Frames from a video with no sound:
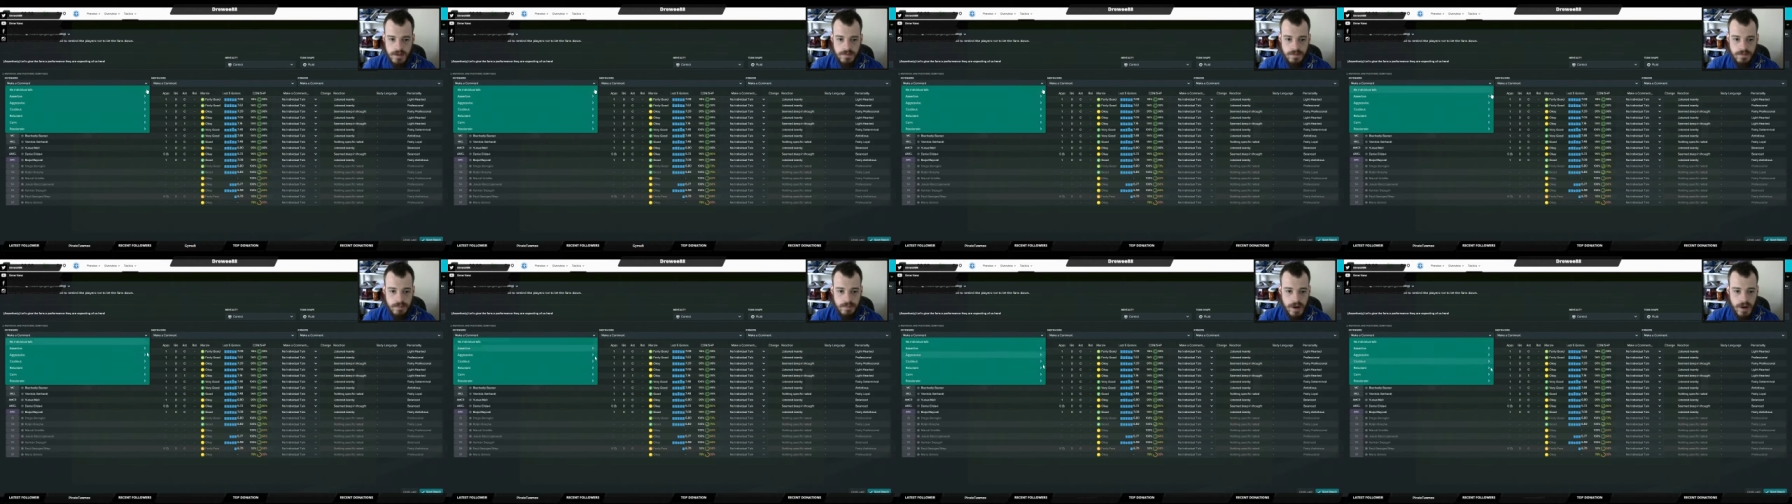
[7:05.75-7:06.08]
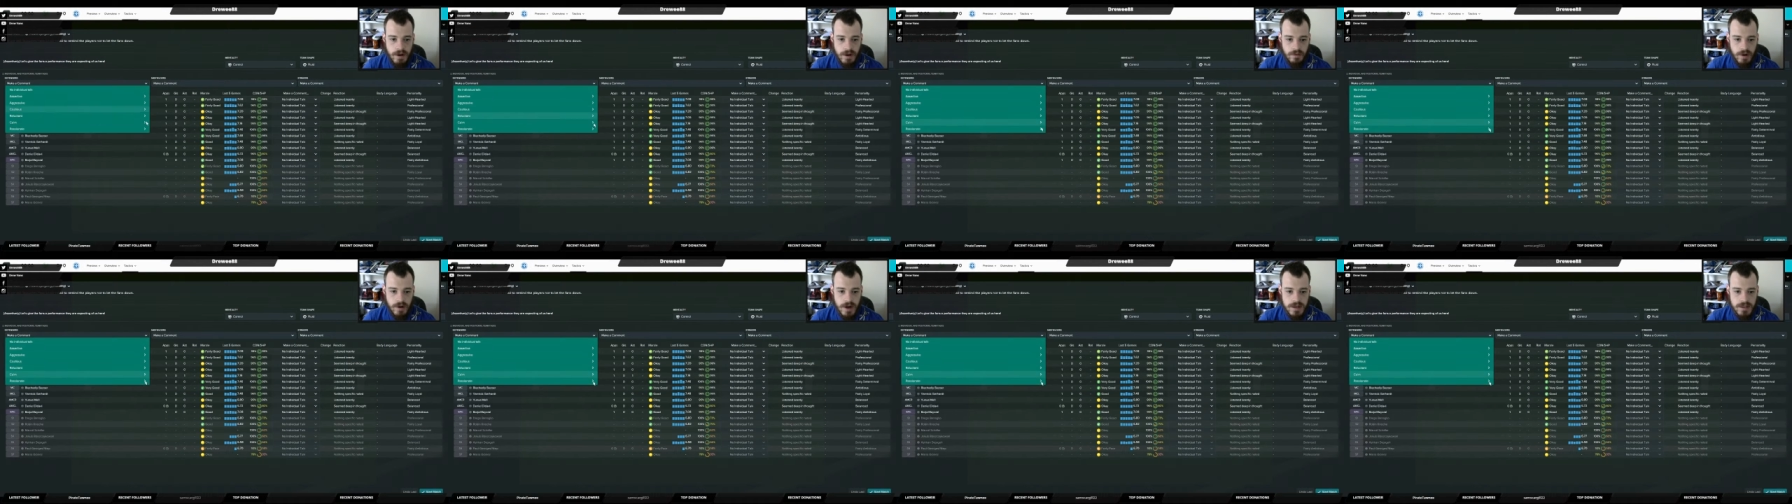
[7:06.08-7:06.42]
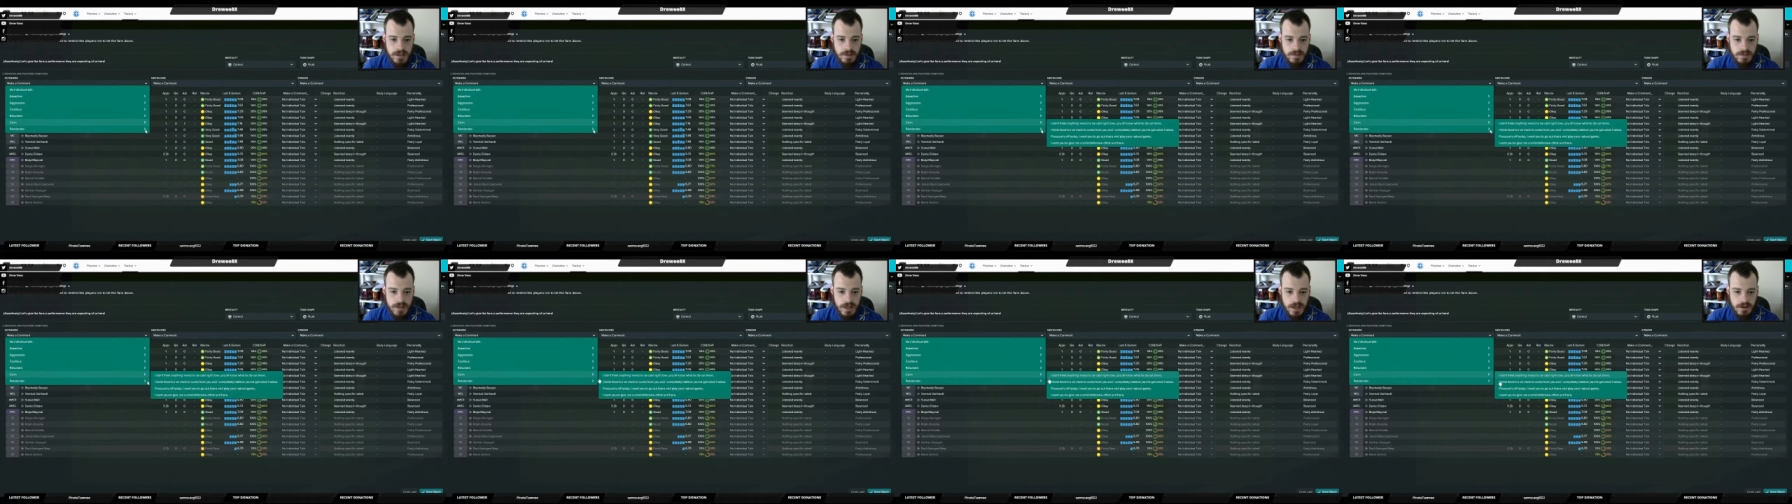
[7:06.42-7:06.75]
familiarized
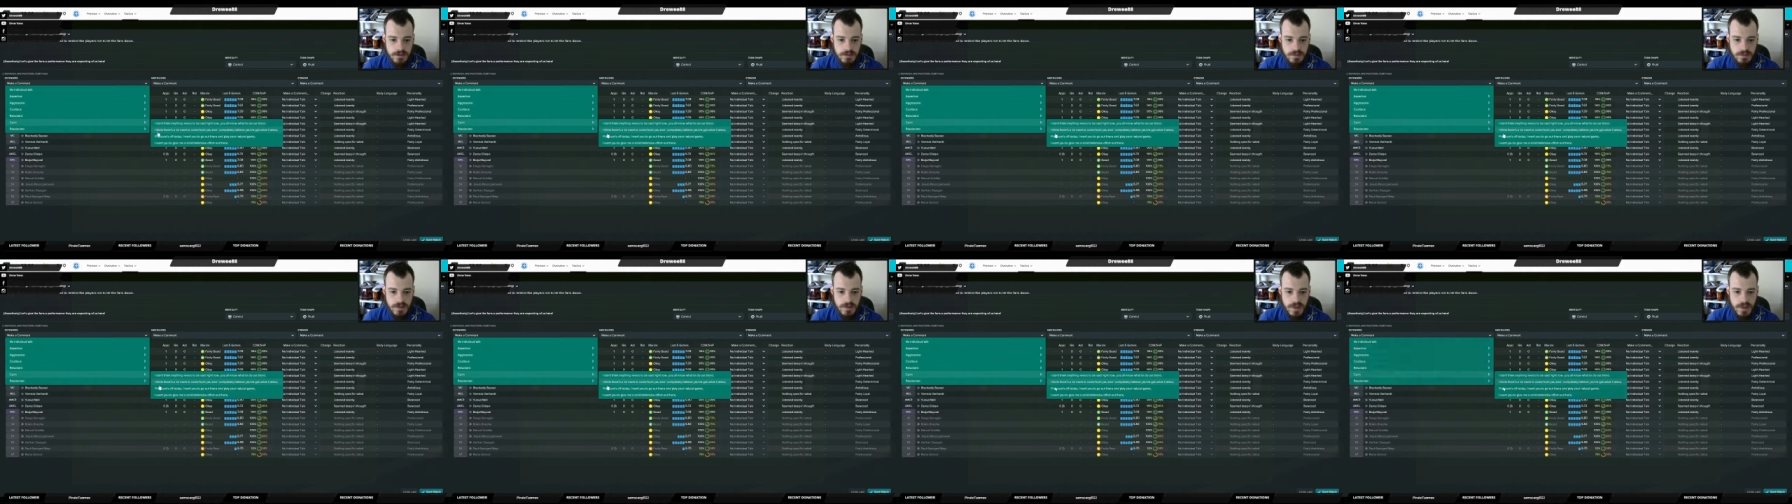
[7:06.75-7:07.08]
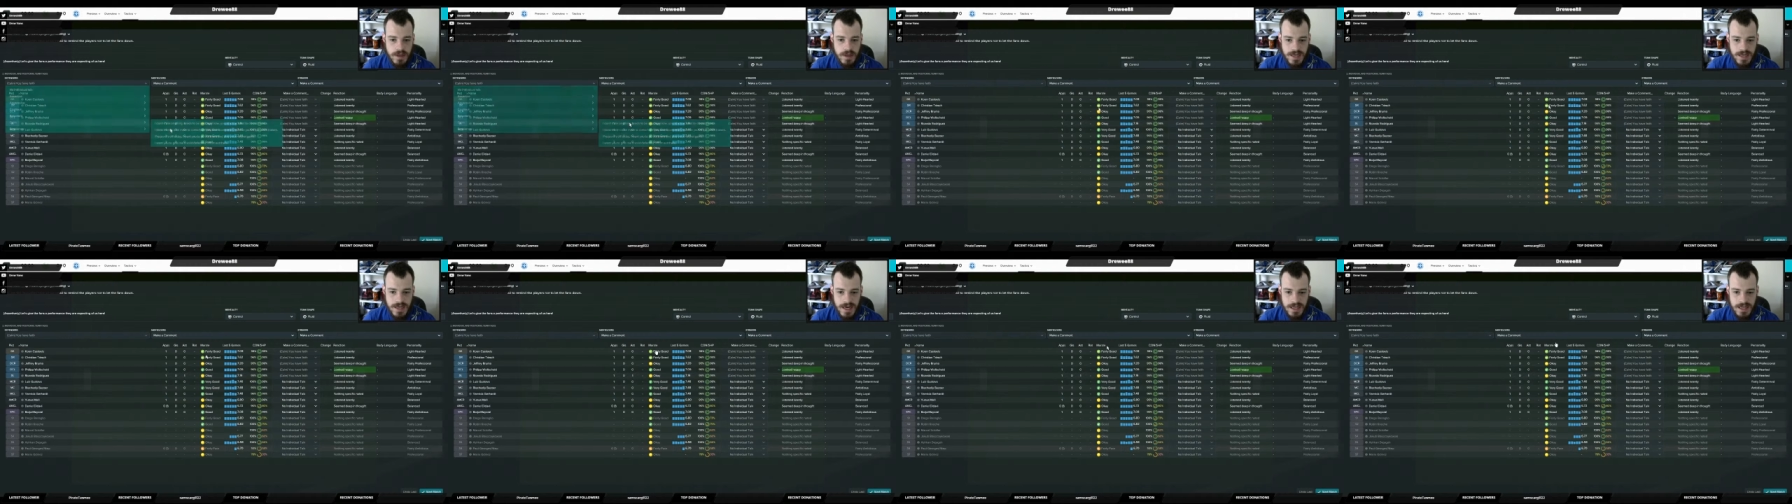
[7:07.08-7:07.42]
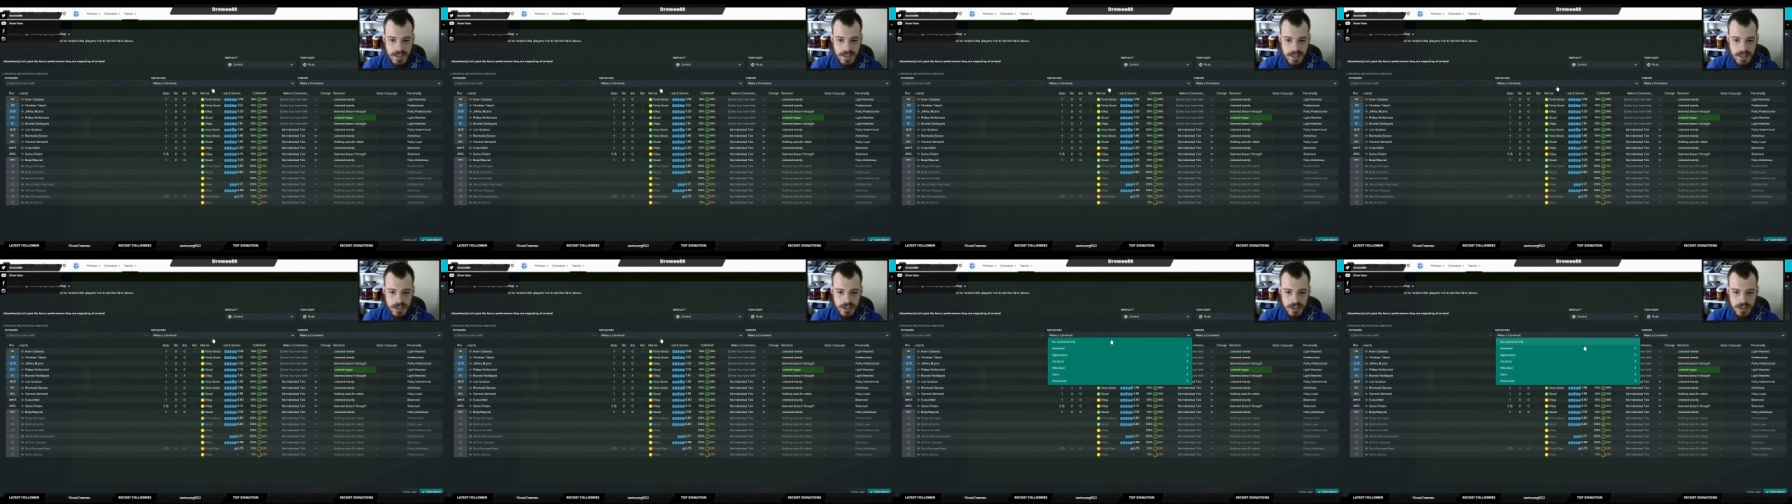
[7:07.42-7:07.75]
themselves with the
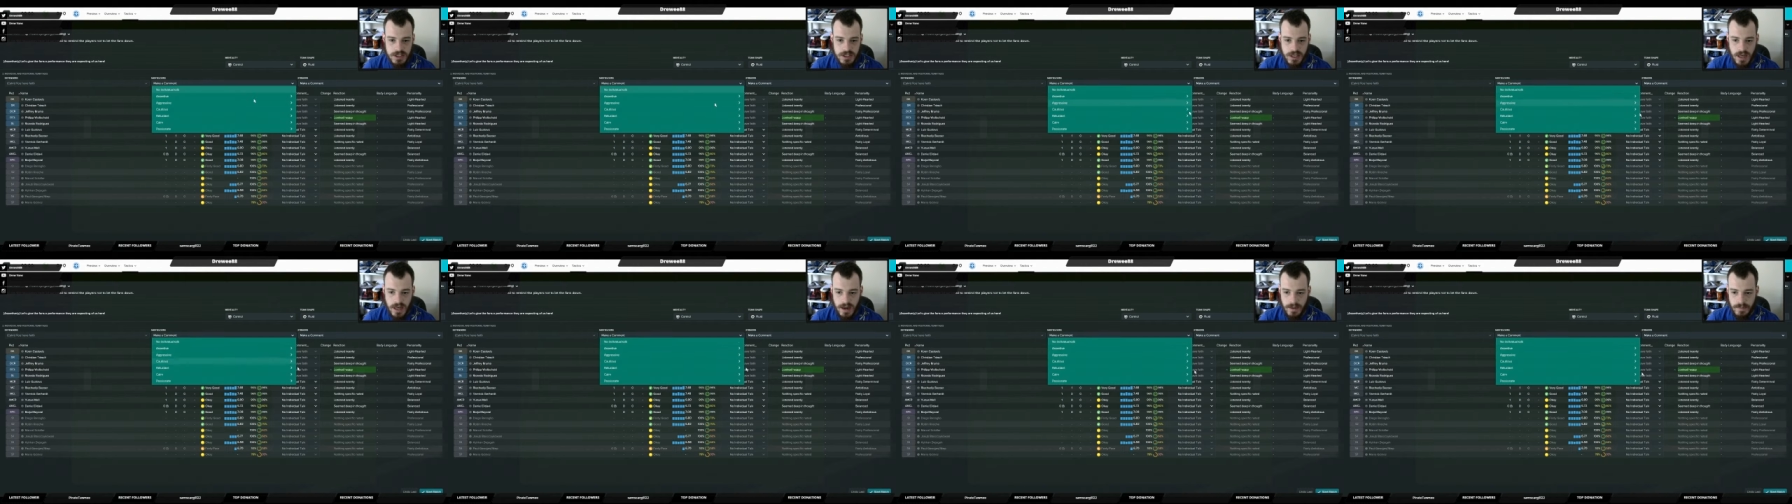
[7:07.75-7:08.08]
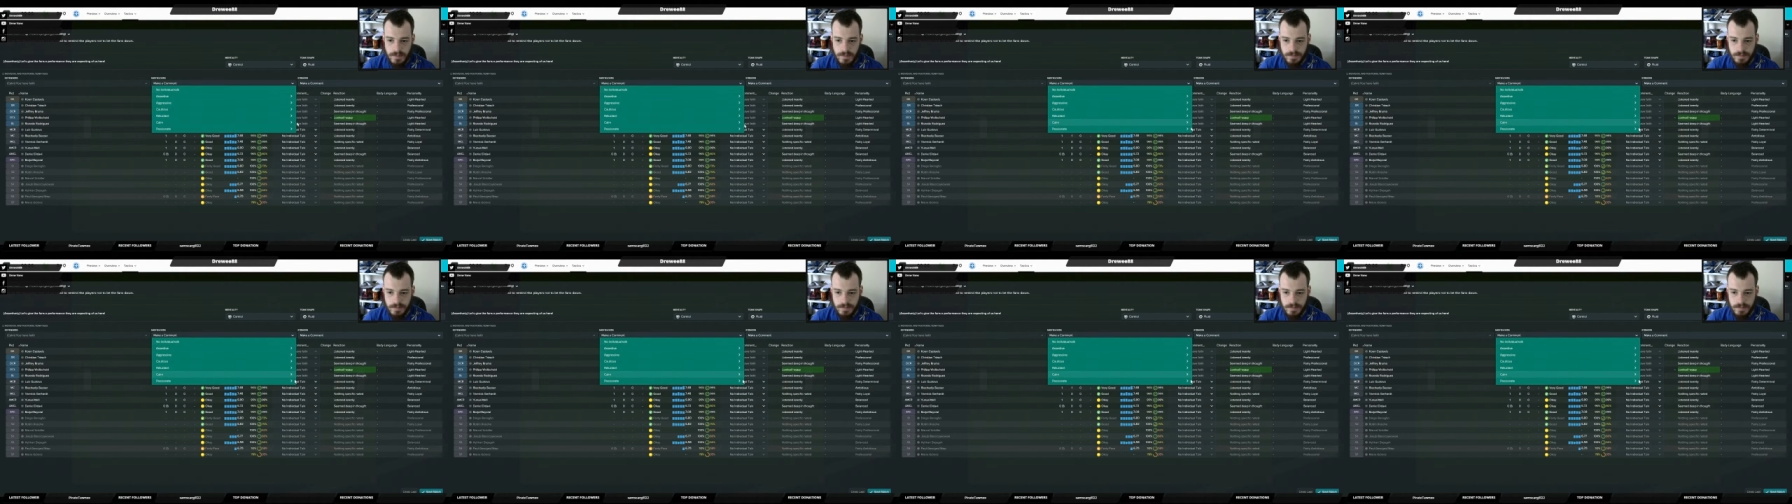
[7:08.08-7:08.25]
tactic just yet.